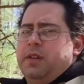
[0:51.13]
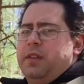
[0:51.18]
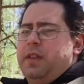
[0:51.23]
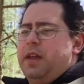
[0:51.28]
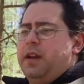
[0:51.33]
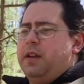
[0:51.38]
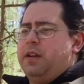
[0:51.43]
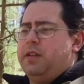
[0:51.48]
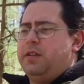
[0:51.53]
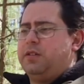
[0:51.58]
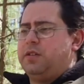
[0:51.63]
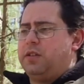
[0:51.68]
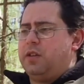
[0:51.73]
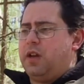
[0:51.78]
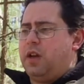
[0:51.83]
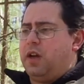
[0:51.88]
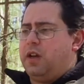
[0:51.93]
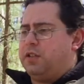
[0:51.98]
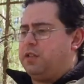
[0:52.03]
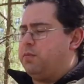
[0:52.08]
that is
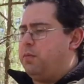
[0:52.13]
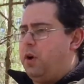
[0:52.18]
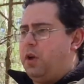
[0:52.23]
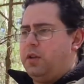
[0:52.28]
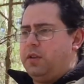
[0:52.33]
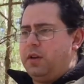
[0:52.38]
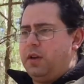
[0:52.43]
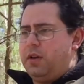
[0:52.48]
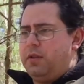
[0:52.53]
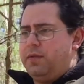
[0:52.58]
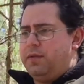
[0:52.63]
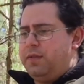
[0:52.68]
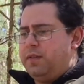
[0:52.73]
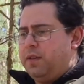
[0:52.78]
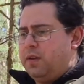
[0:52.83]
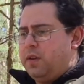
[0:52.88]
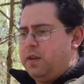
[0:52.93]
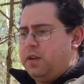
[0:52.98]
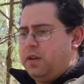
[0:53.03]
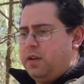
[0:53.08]
small enough
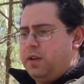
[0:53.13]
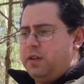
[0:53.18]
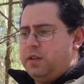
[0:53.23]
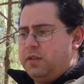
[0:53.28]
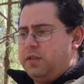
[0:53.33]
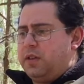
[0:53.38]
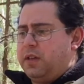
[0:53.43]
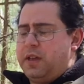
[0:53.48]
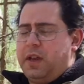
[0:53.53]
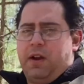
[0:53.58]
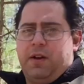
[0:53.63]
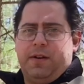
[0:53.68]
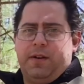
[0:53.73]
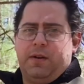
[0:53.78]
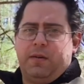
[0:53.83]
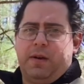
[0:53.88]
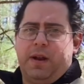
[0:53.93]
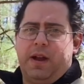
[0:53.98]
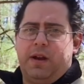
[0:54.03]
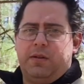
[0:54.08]
to carry
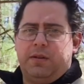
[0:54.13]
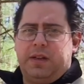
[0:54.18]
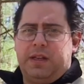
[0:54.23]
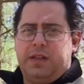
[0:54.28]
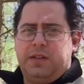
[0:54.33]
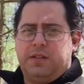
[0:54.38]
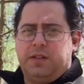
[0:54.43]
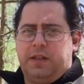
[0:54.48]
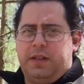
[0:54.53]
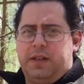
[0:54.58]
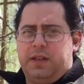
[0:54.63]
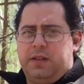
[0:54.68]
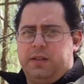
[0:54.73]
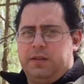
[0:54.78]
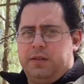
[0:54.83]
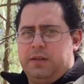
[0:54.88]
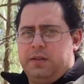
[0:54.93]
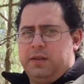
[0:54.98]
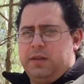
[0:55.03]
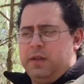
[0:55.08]
around easily
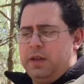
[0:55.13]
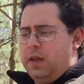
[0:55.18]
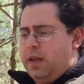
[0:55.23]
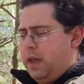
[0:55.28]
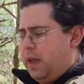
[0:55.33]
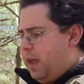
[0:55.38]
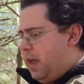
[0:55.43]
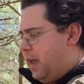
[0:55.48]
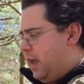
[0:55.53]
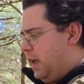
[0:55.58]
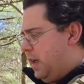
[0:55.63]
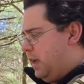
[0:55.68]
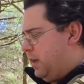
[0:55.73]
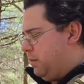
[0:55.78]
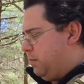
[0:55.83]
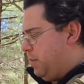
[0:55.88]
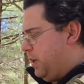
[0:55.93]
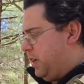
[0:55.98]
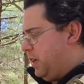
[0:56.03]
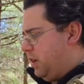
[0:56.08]

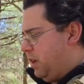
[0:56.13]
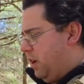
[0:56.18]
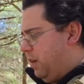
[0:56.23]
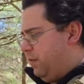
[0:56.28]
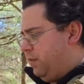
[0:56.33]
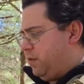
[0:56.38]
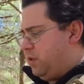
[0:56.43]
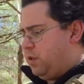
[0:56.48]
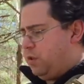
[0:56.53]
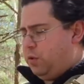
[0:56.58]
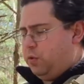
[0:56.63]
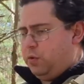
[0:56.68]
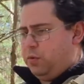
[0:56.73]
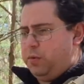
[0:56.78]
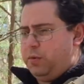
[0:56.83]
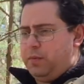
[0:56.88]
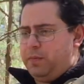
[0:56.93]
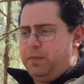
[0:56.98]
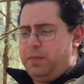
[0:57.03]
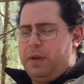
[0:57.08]
and big enough
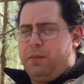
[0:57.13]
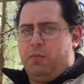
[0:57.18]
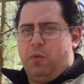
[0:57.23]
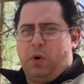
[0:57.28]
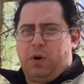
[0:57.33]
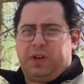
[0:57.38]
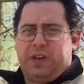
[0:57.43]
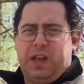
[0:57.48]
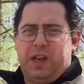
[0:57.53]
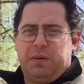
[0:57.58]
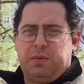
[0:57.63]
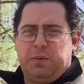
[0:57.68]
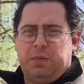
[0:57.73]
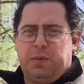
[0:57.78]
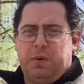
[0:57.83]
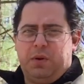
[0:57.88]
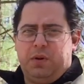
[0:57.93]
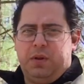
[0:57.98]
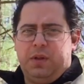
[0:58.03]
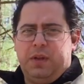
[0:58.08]
to be more
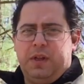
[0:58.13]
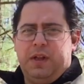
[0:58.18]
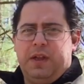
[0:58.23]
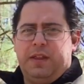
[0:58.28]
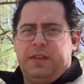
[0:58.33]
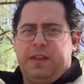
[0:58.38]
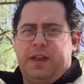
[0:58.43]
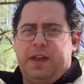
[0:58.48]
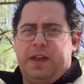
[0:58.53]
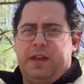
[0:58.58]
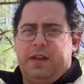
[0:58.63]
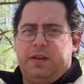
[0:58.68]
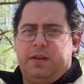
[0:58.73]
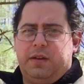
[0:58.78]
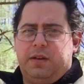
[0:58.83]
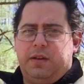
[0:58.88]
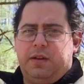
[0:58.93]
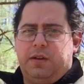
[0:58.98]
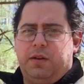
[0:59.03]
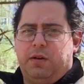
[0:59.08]
capable
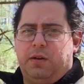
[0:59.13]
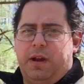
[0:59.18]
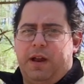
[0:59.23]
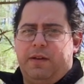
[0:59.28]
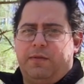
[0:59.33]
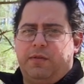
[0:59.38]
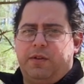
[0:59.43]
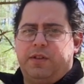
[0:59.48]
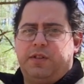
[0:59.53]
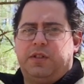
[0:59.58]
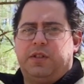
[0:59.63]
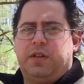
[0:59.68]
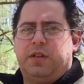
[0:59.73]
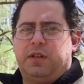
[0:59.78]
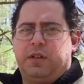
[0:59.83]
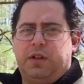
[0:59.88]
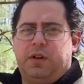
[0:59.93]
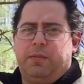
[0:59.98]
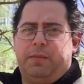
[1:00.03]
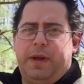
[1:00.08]
than your average
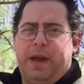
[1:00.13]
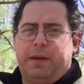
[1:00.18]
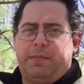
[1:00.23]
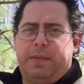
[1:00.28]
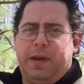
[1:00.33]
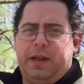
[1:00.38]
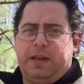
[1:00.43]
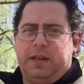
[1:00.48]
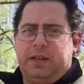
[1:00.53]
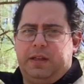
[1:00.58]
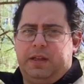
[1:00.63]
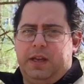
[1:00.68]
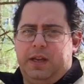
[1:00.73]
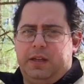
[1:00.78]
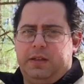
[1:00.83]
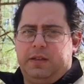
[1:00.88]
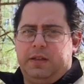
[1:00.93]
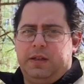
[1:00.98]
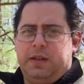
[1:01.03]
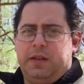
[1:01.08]
little backpacking
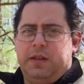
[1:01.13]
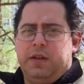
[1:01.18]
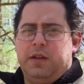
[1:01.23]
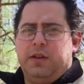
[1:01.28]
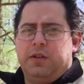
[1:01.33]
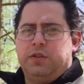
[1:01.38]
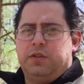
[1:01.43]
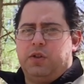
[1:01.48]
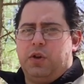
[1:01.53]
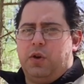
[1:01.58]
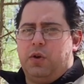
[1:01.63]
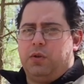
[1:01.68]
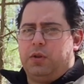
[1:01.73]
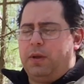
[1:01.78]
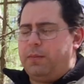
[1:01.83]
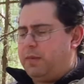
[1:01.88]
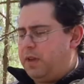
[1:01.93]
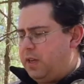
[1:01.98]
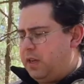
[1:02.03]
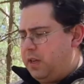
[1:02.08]
kit. So
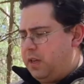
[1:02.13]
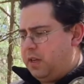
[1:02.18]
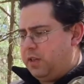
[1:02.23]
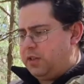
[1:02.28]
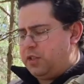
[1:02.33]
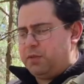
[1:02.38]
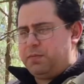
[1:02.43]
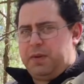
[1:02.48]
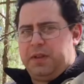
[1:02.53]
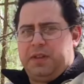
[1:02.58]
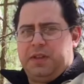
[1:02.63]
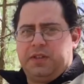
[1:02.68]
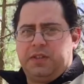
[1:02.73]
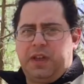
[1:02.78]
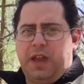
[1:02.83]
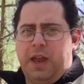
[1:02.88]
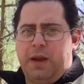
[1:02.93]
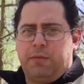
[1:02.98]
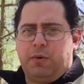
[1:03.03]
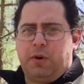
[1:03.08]
let me spin this
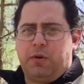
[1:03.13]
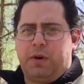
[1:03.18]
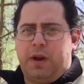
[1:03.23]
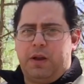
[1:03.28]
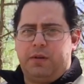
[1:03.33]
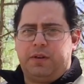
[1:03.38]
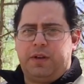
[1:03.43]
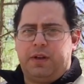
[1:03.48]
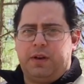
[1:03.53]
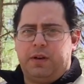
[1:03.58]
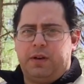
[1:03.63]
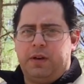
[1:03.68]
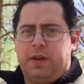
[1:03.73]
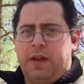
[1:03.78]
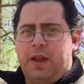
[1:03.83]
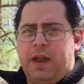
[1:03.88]
camera around here